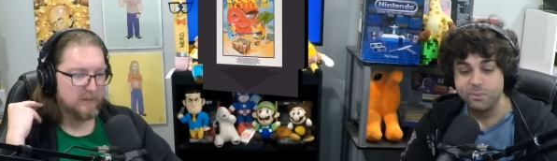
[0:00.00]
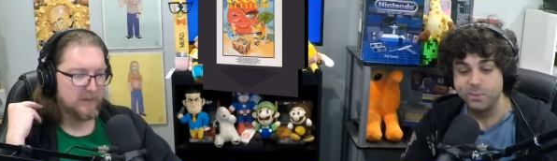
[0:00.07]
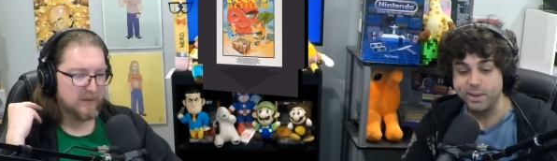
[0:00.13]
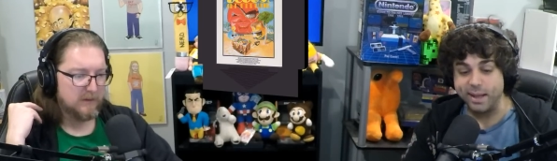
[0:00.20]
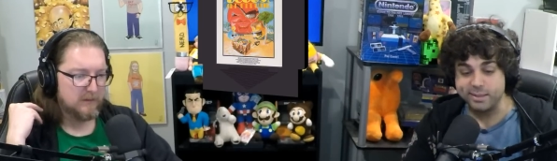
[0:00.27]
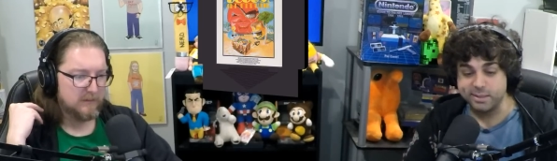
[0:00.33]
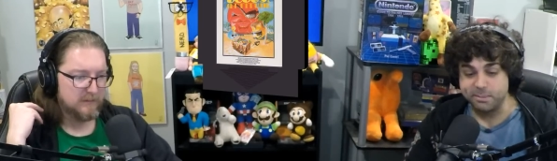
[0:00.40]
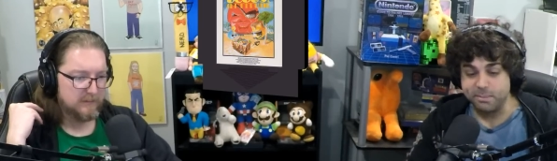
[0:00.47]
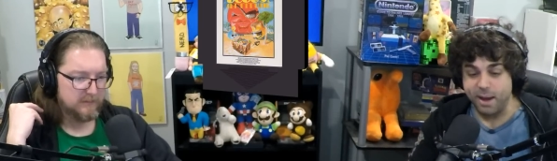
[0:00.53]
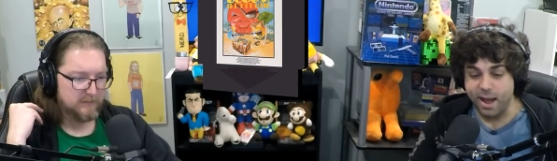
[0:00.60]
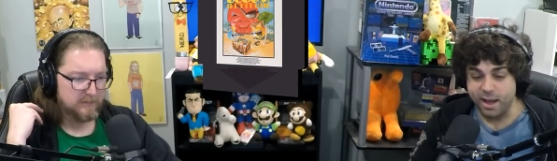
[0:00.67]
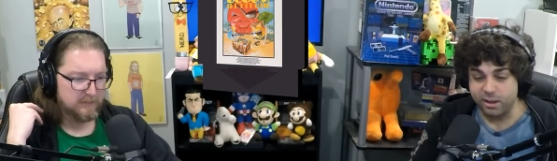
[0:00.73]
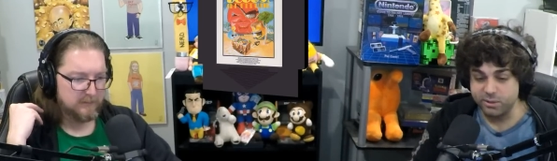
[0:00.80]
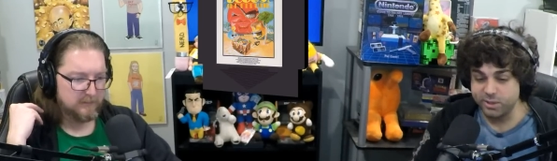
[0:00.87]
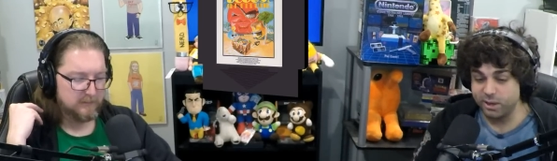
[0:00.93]
Speaker 1: we got some
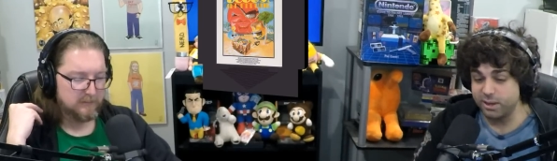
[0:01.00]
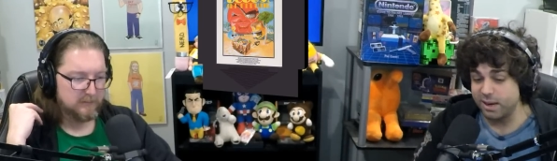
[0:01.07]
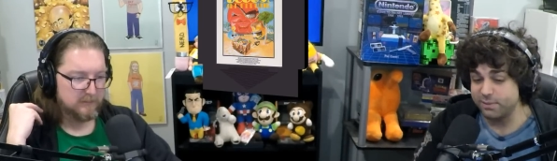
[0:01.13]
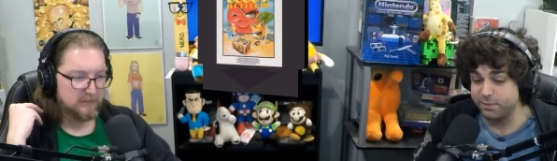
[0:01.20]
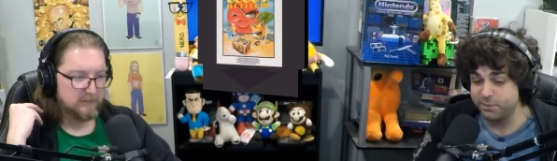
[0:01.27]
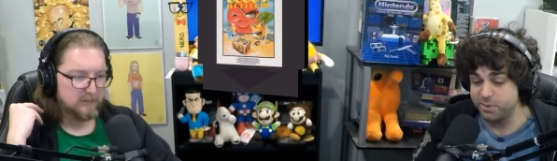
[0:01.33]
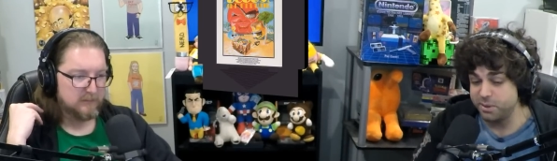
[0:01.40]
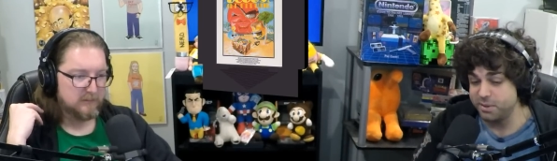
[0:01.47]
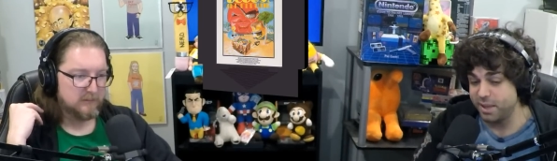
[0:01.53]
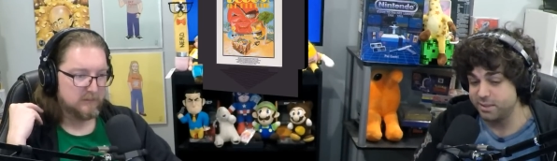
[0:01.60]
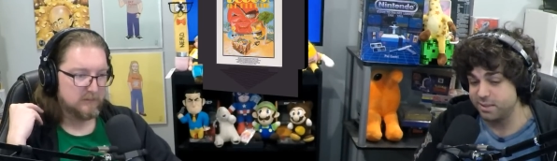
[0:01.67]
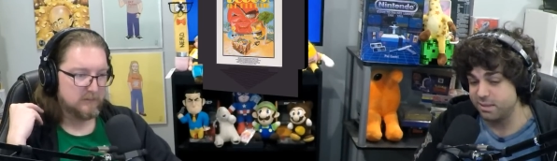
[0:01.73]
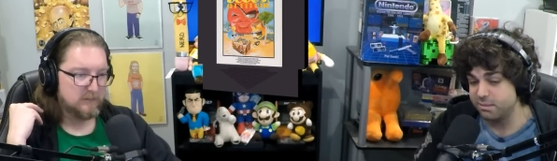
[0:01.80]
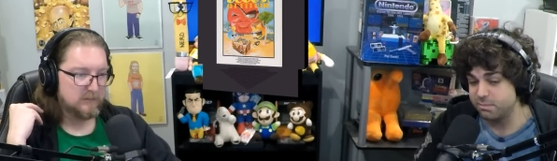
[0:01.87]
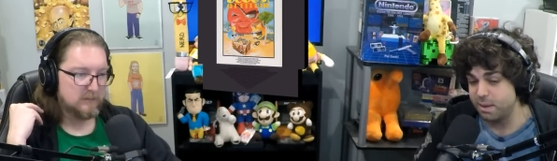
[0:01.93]
miles there, and I have a feeling next
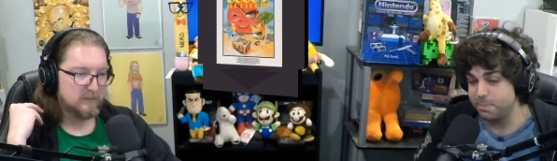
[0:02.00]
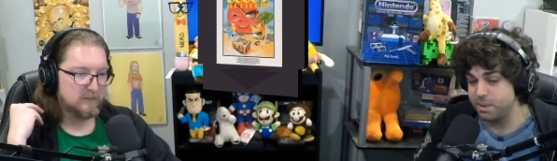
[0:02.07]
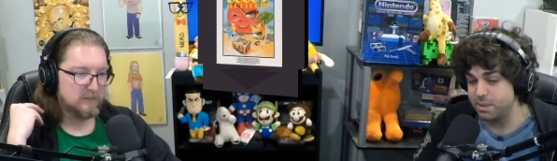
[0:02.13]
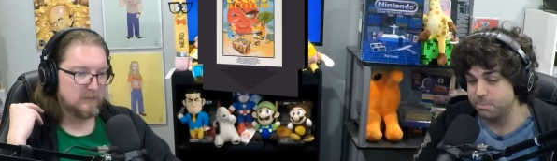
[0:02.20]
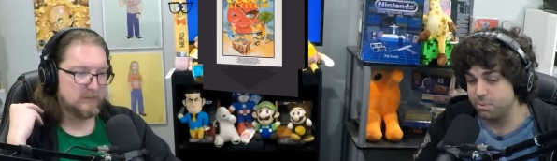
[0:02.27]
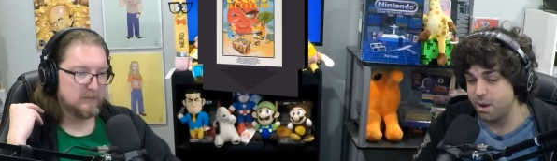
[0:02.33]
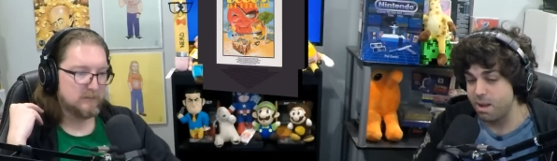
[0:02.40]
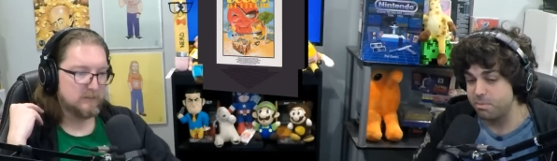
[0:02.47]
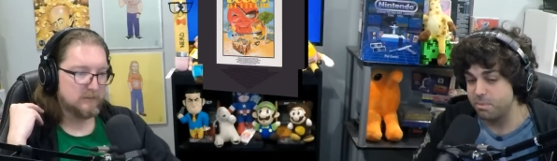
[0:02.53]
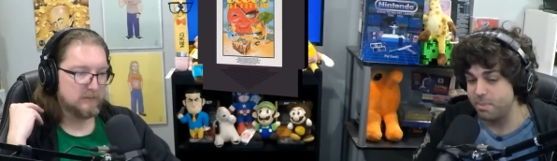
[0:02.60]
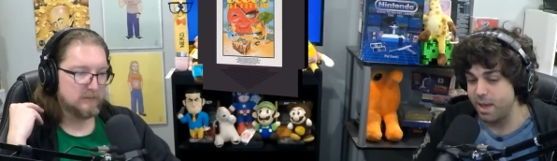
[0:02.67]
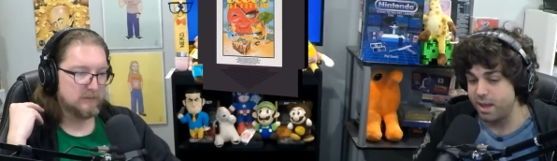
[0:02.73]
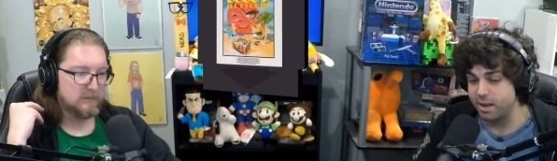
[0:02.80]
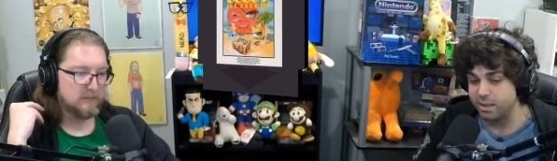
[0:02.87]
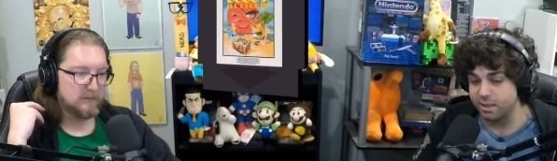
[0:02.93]
time it might be the
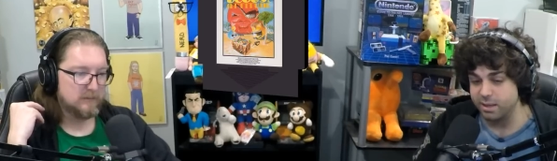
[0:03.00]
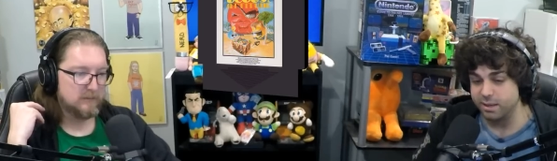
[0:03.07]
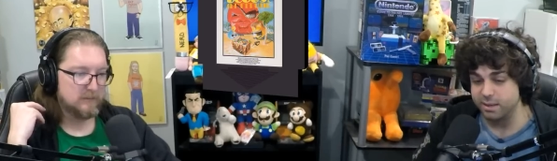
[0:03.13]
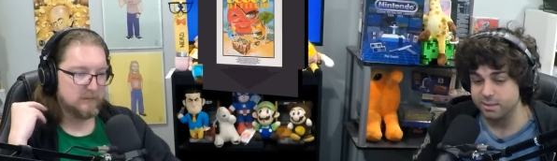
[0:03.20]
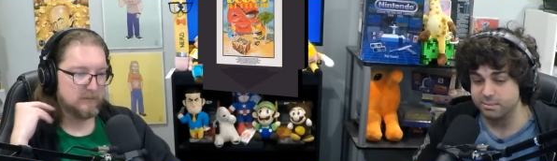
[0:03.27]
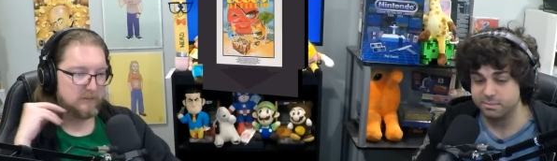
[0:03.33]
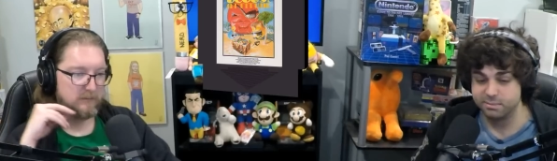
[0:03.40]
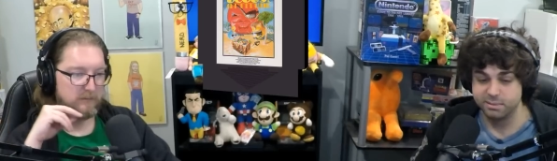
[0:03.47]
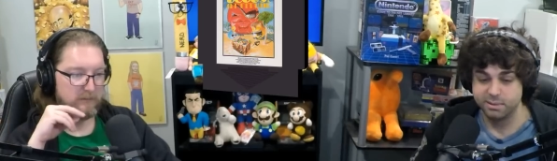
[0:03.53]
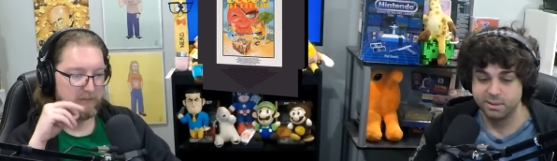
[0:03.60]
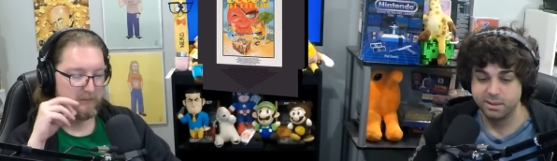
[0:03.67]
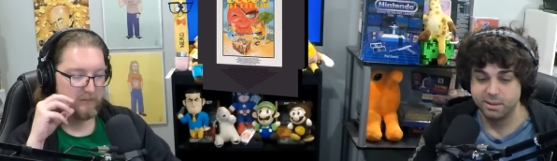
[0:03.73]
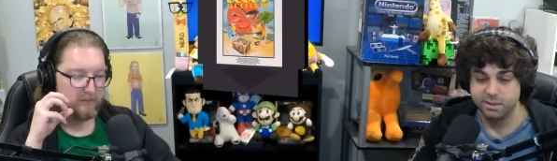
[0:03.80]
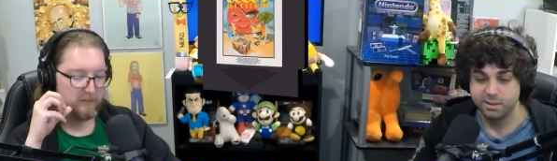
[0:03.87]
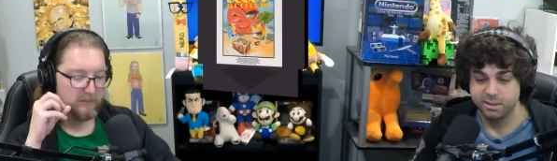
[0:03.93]
problematic uh,
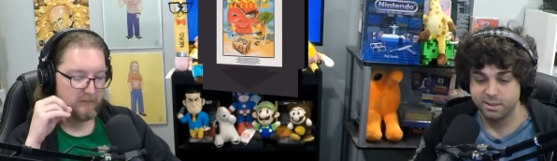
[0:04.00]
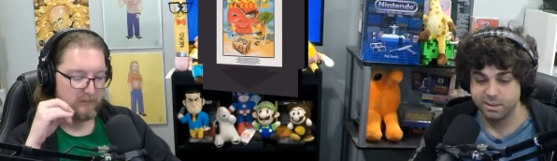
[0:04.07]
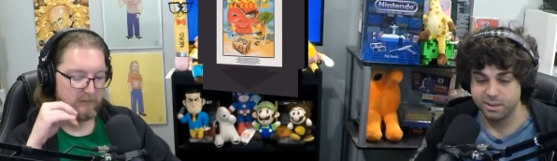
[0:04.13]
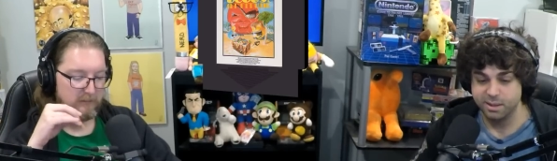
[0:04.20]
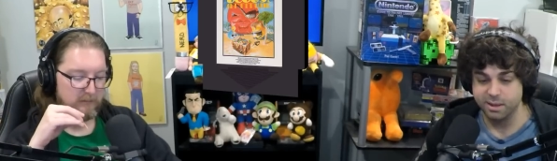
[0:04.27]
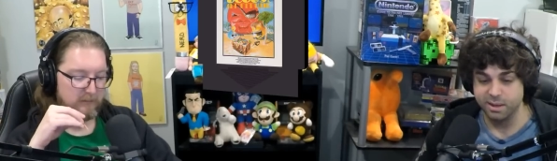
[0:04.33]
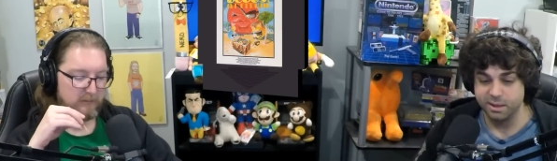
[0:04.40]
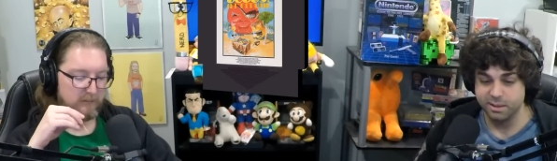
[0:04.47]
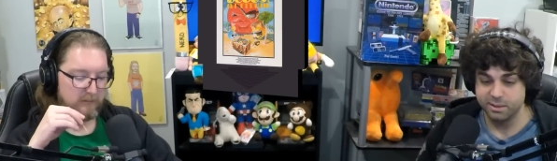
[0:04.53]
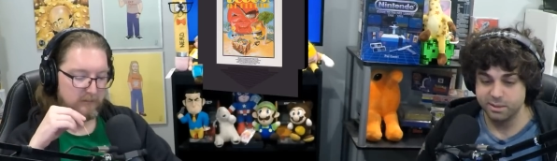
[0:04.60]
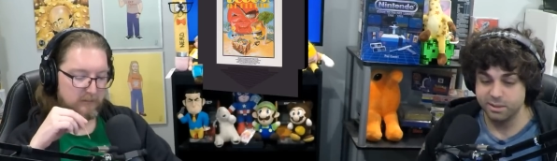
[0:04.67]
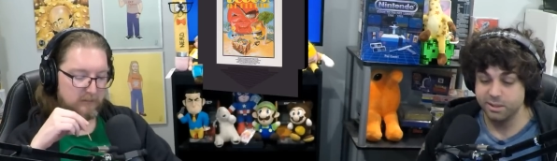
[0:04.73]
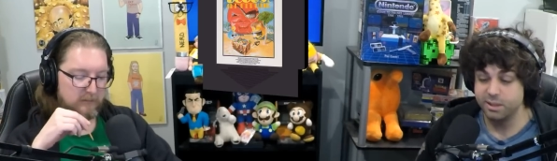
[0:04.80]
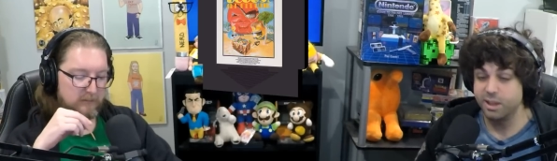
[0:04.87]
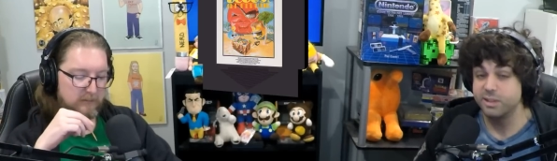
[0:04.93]
uh,
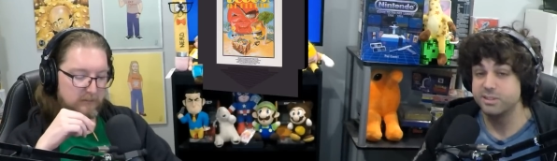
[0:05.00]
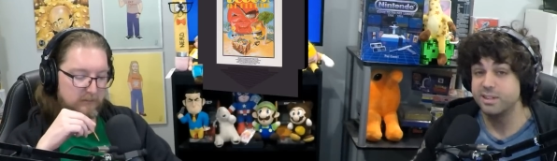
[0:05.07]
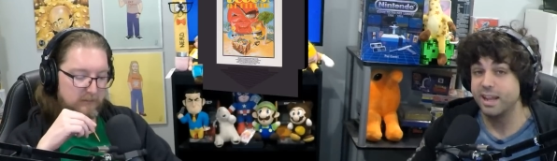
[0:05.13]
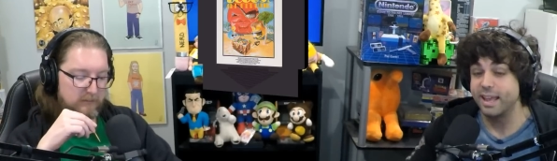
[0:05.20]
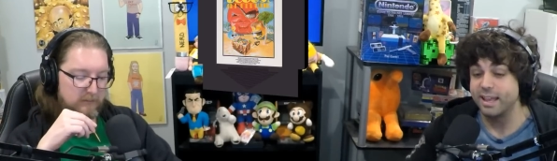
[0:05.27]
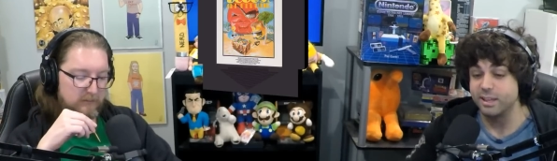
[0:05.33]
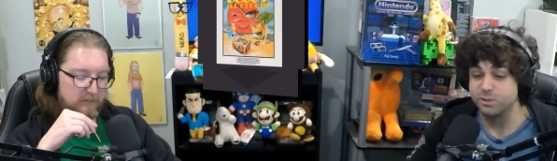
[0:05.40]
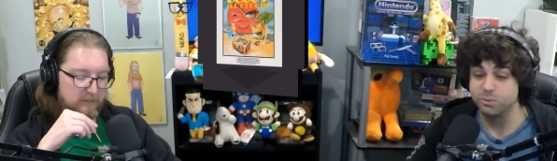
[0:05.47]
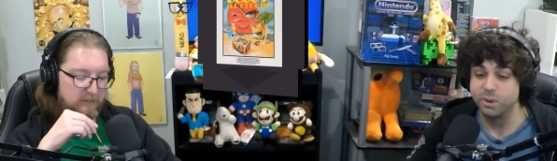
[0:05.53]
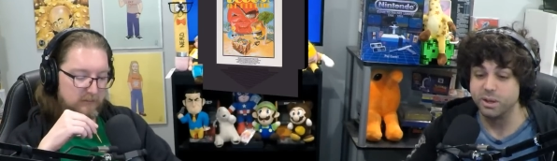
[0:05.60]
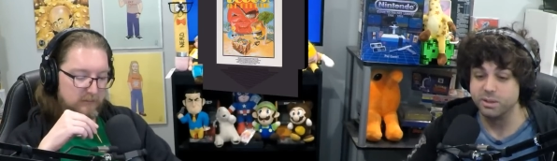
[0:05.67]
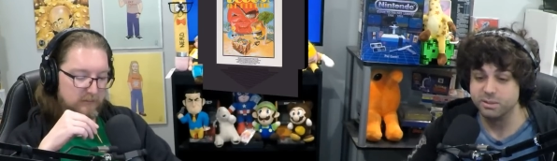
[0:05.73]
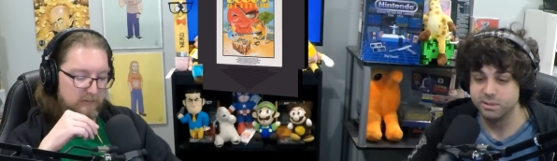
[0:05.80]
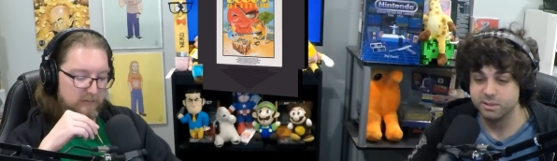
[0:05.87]
doesn't age well